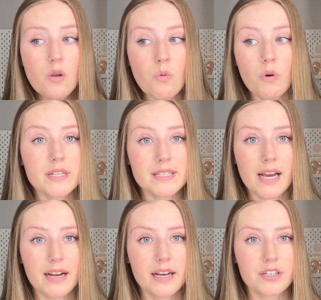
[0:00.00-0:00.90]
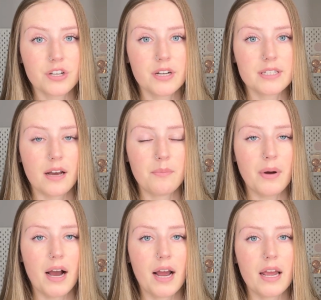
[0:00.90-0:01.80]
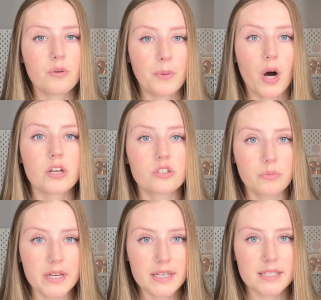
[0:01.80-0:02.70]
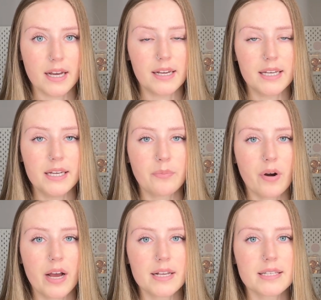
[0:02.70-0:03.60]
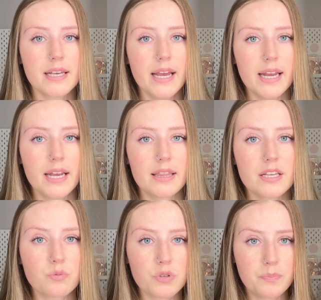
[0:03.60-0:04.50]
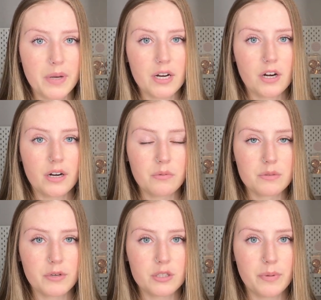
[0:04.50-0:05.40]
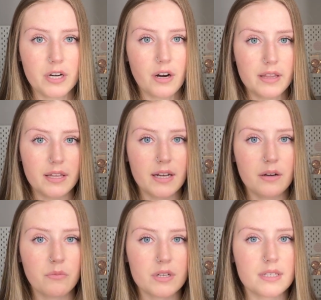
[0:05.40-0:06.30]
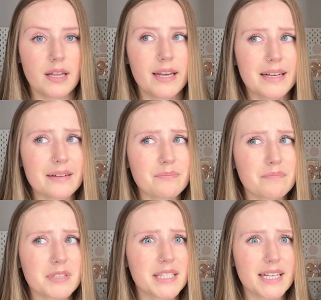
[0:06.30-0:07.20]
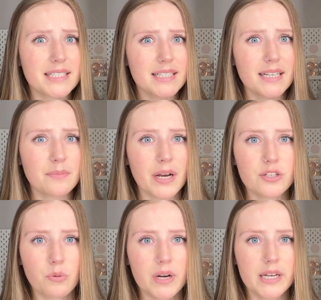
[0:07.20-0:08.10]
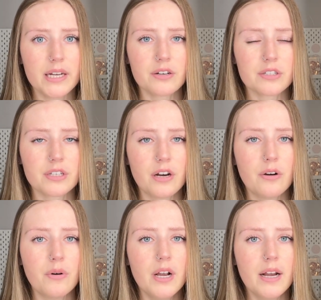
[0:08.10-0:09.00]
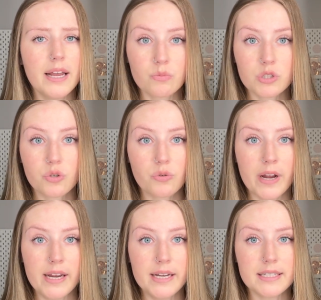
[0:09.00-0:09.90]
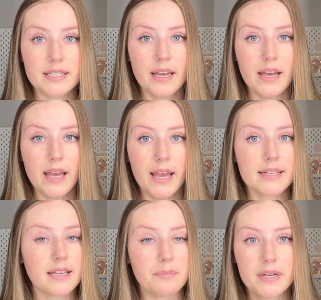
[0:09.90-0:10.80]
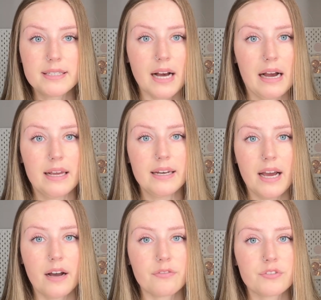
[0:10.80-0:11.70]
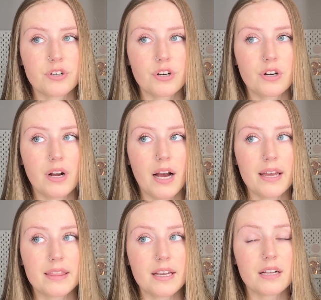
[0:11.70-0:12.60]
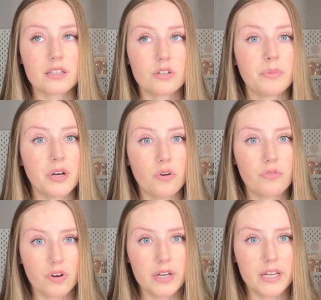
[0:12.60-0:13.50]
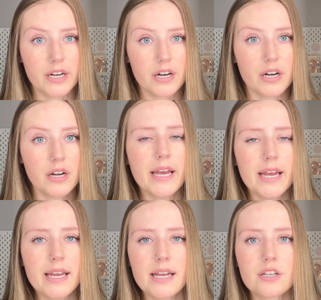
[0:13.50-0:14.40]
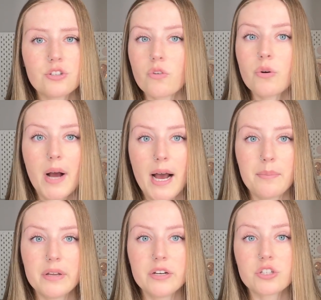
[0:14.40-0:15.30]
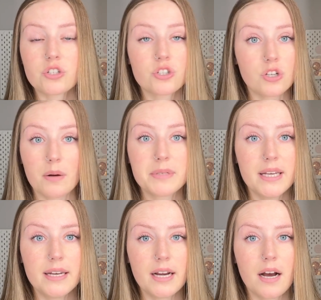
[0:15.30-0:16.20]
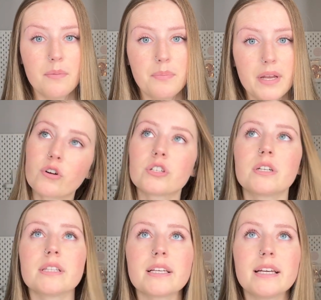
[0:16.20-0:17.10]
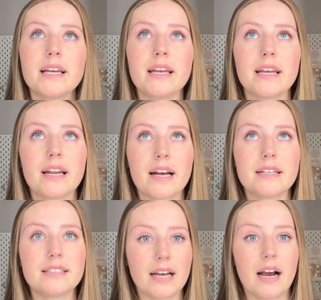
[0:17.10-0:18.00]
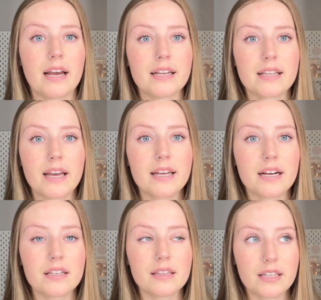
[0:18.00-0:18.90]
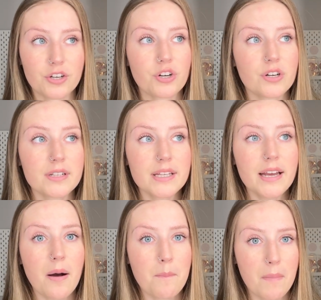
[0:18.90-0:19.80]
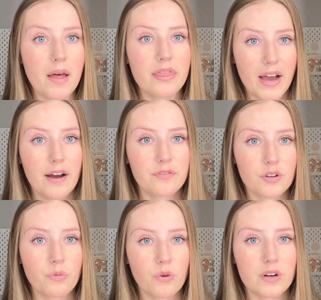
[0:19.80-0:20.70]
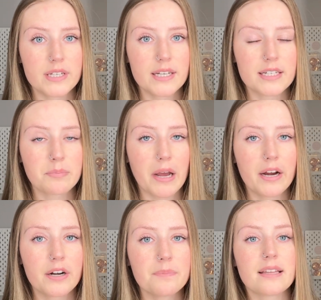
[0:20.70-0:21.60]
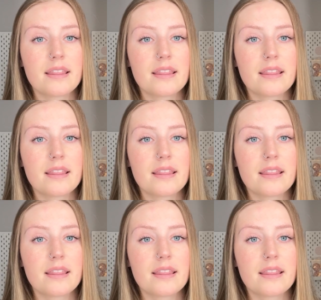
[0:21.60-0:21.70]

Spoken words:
Once that kind of took a dump, I bought a swing design heat press, and this was bigger. It was much bigger. I think it was like 16 by 20 or so. It was great, except it died after I think a little bit over a year, and don't know what happened. It just stopped heating up. Unfortunately, it had died like literally a month after the warranty expired.